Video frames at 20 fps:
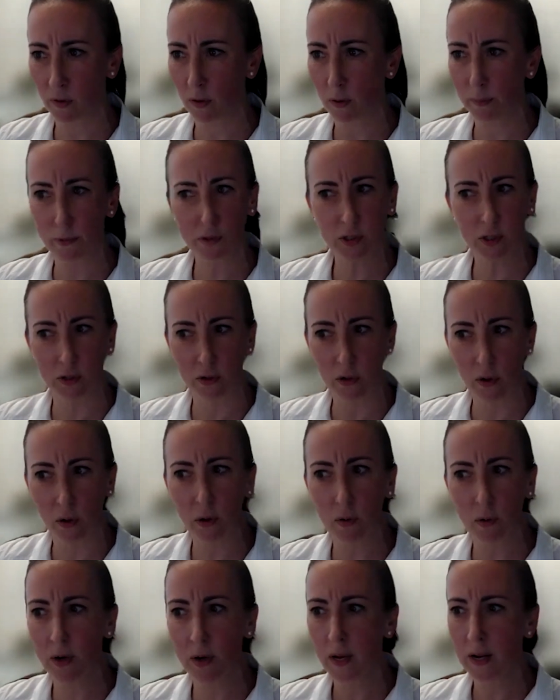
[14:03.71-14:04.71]
with almost
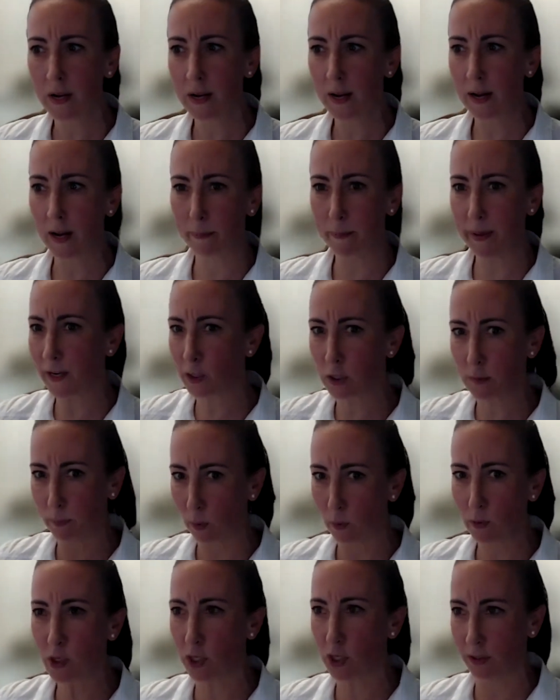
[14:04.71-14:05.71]
no
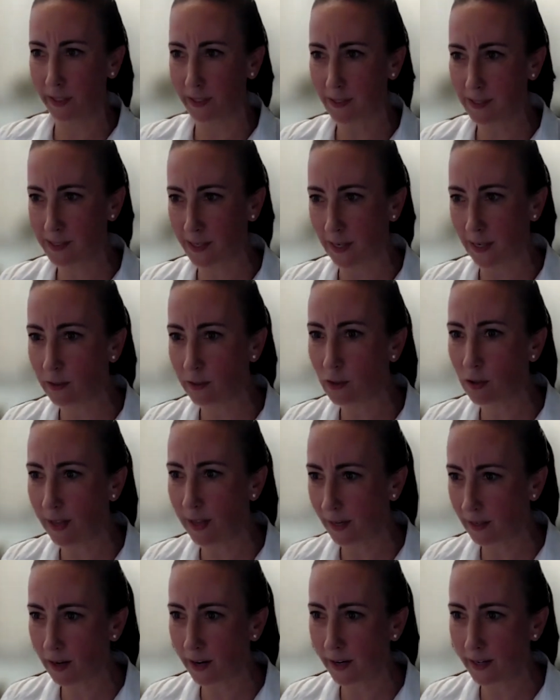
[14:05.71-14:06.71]
exposure, let's say, to
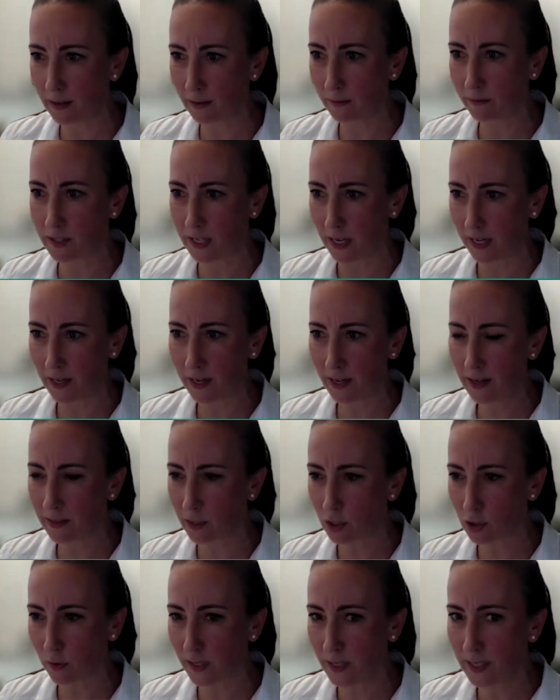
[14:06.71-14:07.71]
that kind of data in
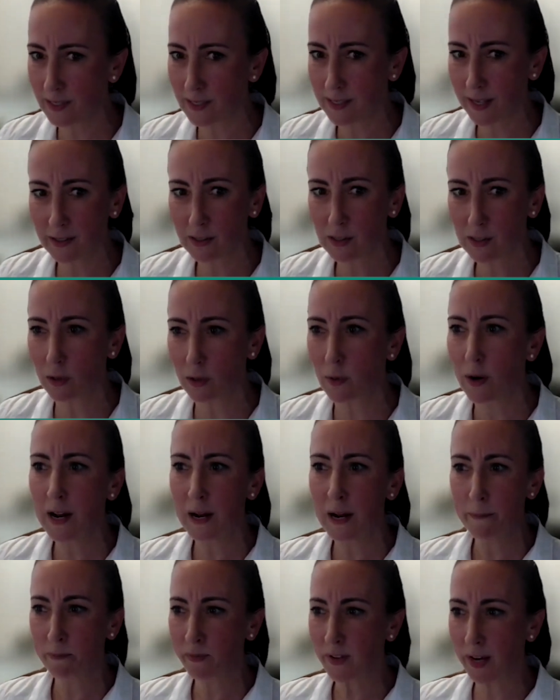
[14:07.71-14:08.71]
the training set. So
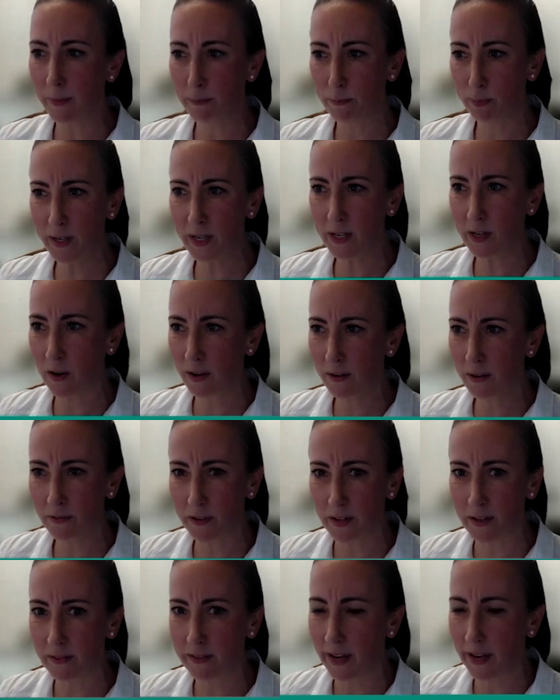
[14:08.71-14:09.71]
I'm pretty
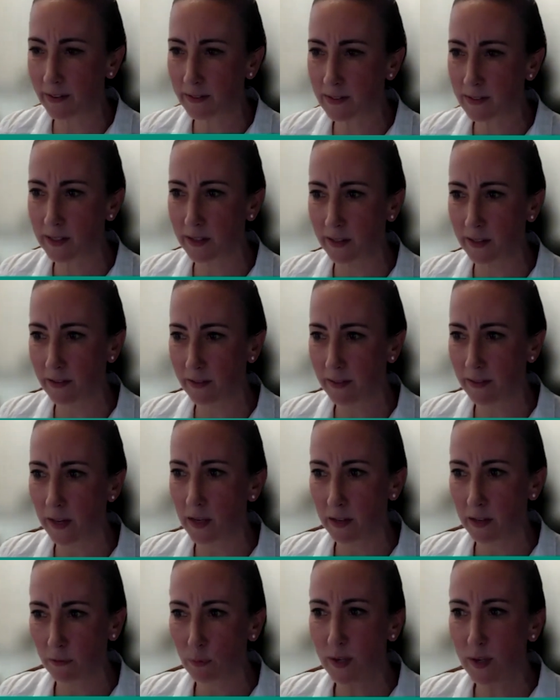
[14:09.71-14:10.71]
confident that
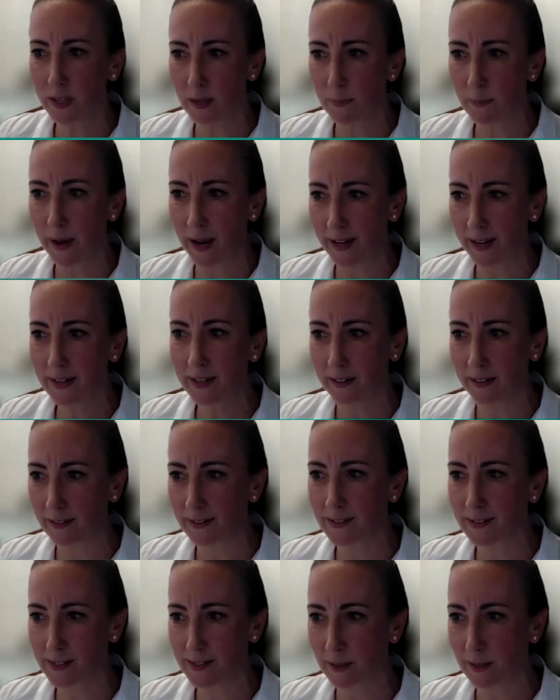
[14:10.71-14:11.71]
if we keep
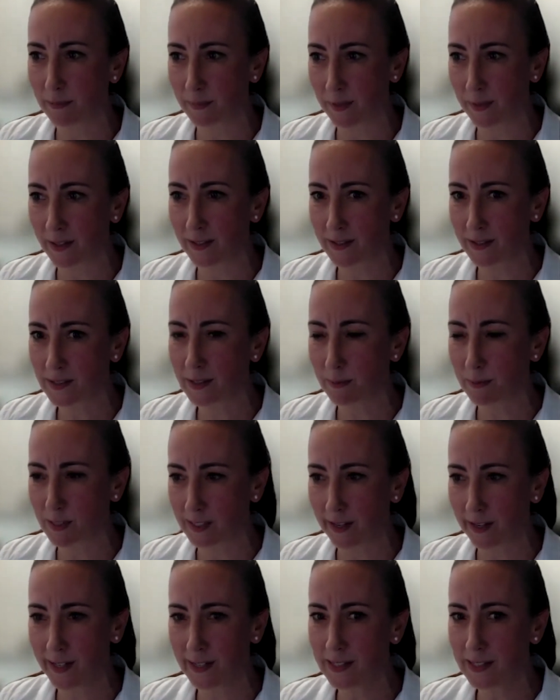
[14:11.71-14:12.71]
adding some
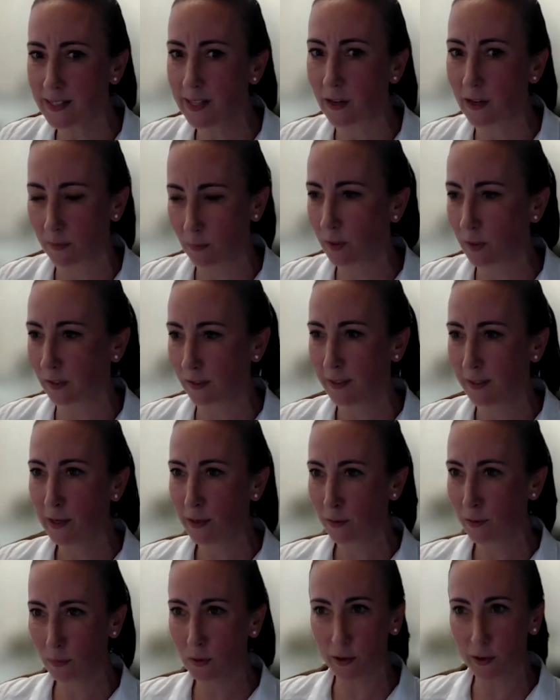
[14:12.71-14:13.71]
slides there, we'll
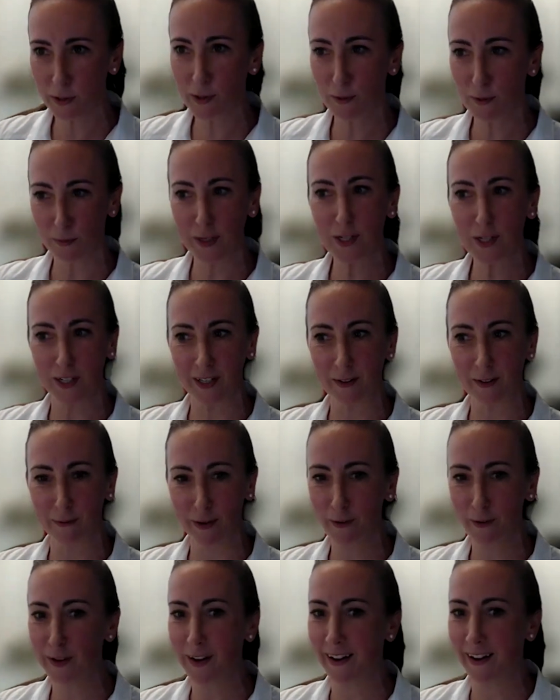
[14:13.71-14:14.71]
also reach a
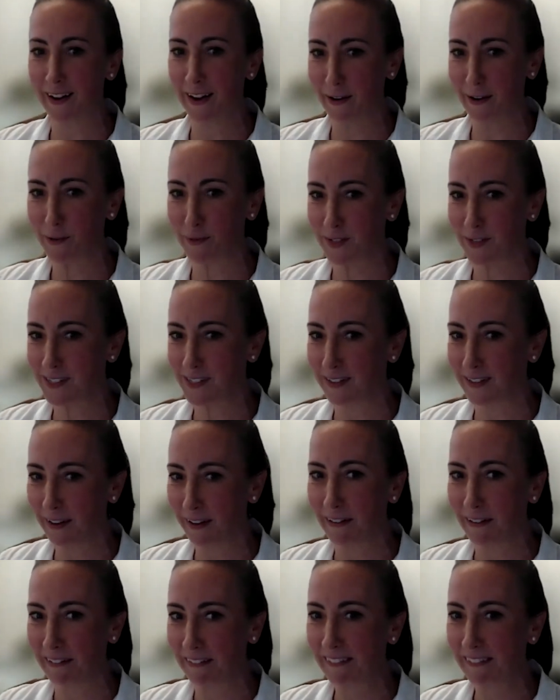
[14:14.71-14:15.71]
very high accuracy
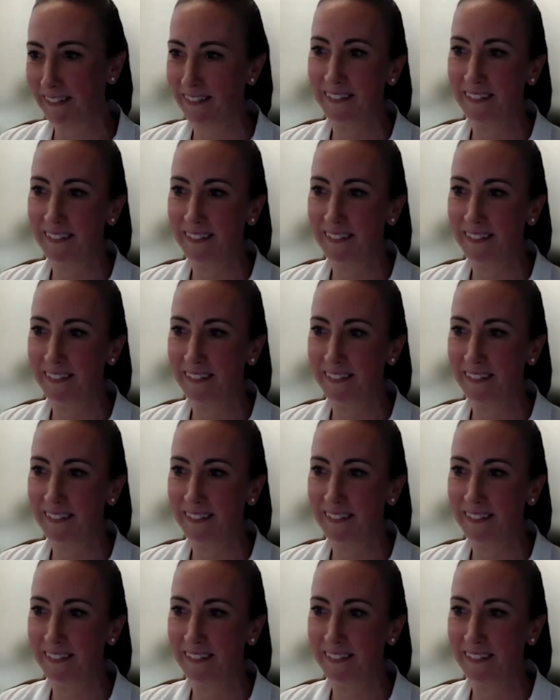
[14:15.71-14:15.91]
there.